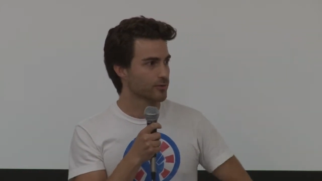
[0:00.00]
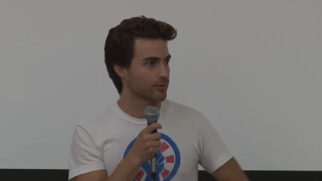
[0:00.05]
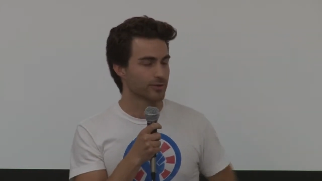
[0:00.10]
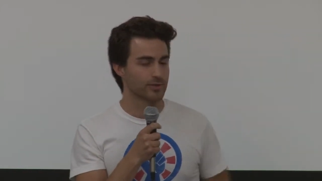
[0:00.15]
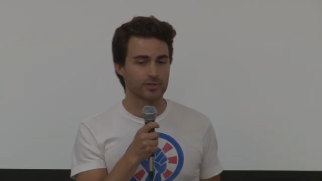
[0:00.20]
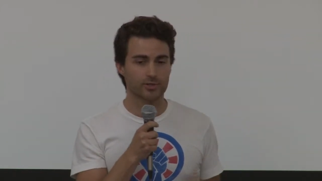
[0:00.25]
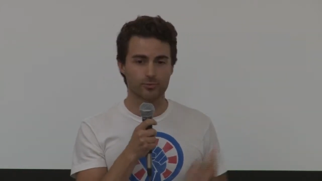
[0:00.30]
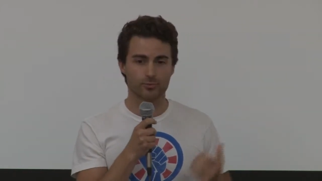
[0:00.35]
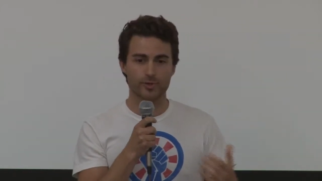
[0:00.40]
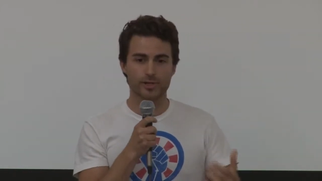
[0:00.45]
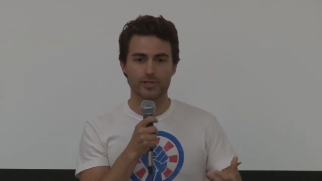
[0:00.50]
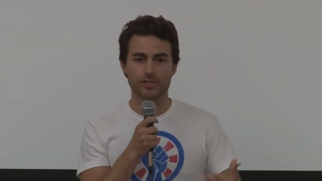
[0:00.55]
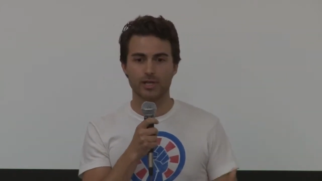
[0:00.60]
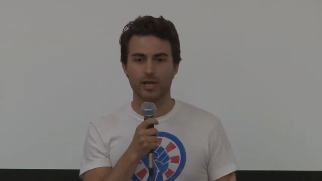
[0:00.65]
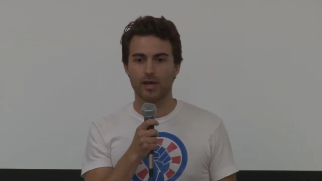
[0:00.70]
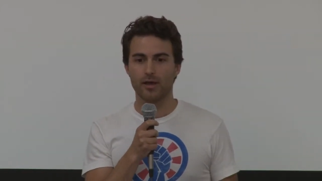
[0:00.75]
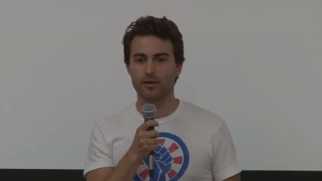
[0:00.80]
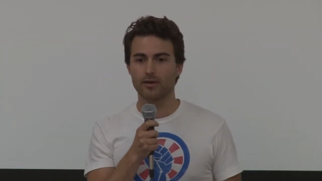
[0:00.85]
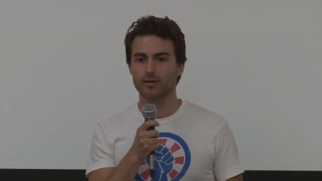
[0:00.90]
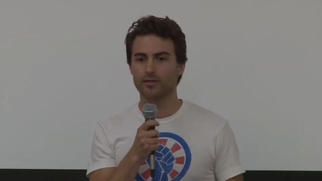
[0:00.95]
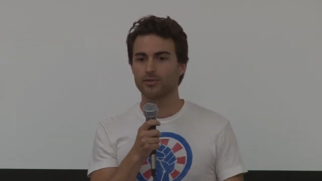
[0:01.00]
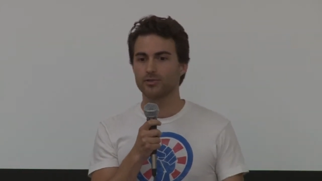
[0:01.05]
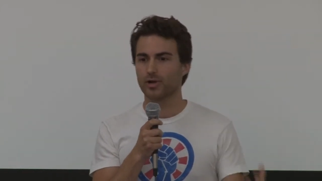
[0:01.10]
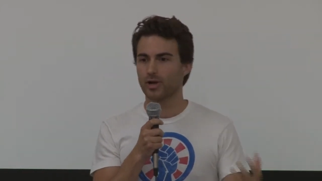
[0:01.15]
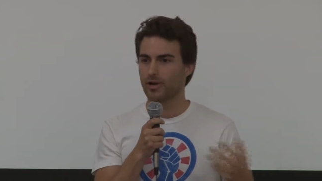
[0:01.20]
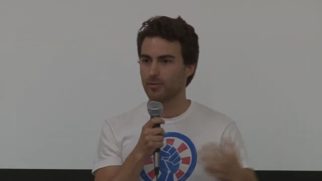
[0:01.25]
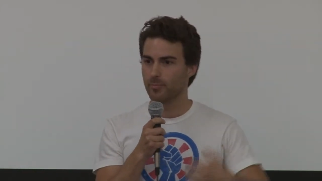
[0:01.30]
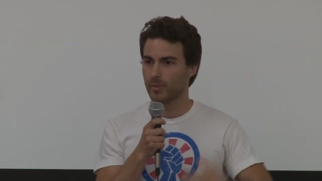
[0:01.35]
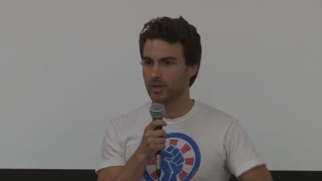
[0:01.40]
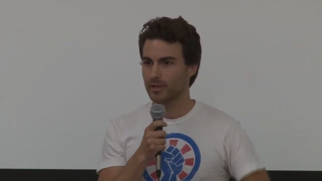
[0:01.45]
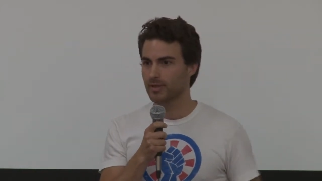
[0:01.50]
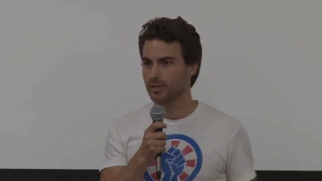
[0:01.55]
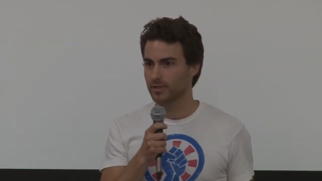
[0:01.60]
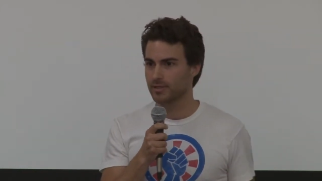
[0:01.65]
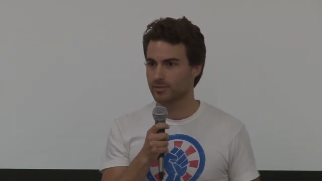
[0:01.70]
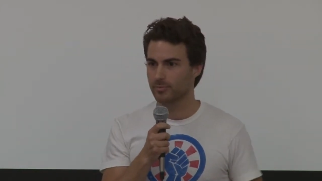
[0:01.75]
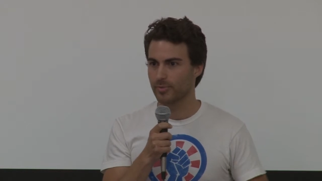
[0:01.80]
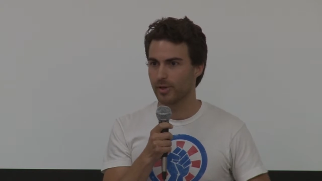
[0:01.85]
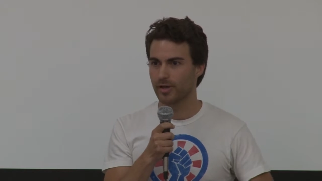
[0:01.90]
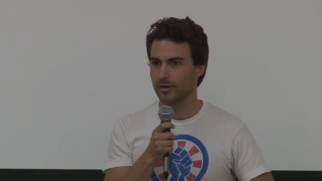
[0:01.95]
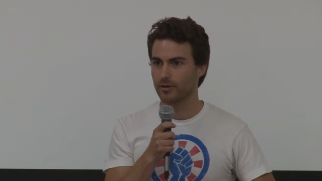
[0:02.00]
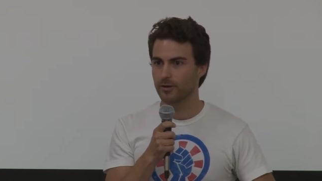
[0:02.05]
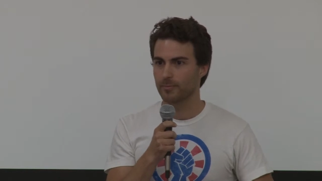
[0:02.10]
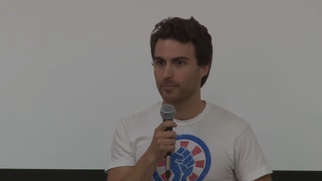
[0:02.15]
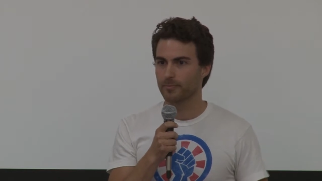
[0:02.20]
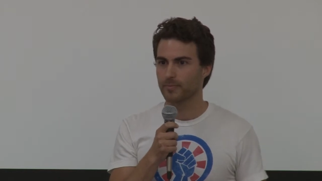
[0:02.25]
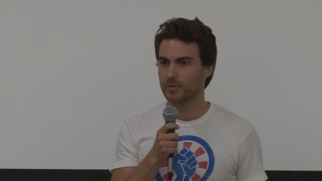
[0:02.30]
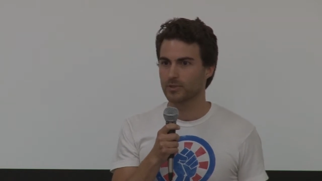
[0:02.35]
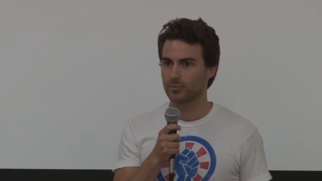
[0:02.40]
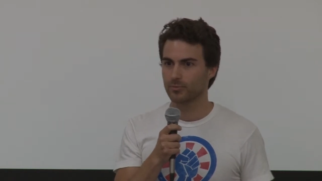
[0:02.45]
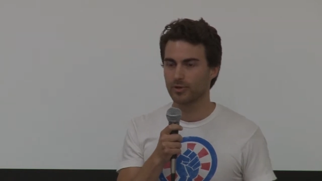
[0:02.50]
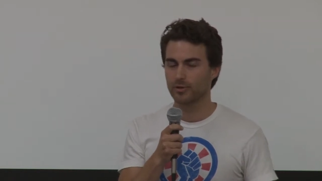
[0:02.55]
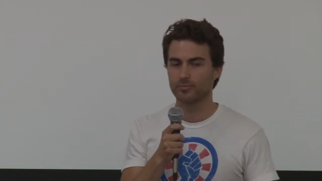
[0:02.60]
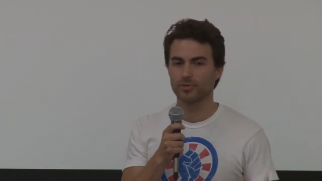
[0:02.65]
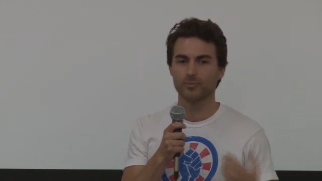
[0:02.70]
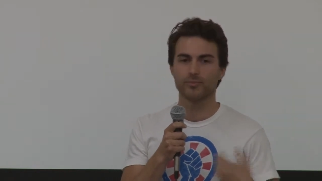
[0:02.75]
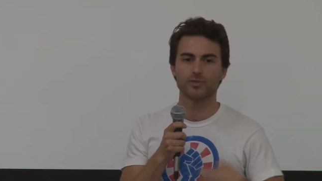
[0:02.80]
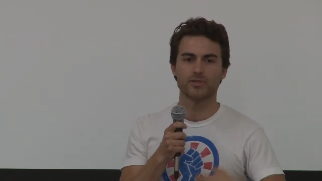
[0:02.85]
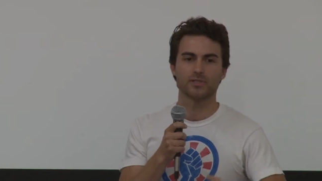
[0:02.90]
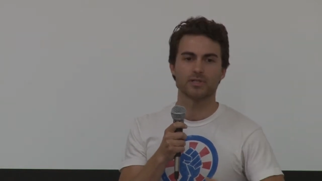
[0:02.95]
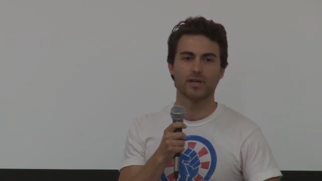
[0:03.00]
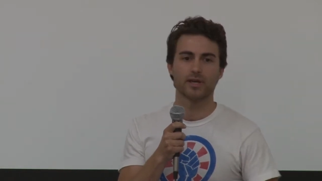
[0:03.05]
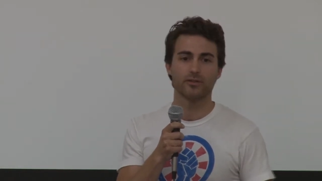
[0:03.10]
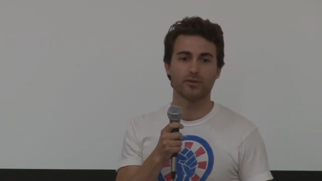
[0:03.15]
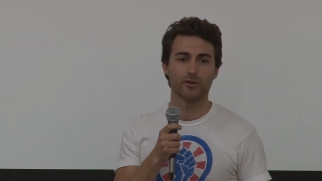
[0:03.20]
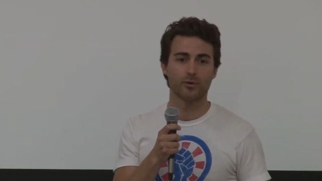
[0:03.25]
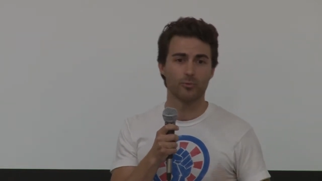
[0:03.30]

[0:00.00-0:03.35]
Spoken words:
or to reach out and to try to make things better, bring people together.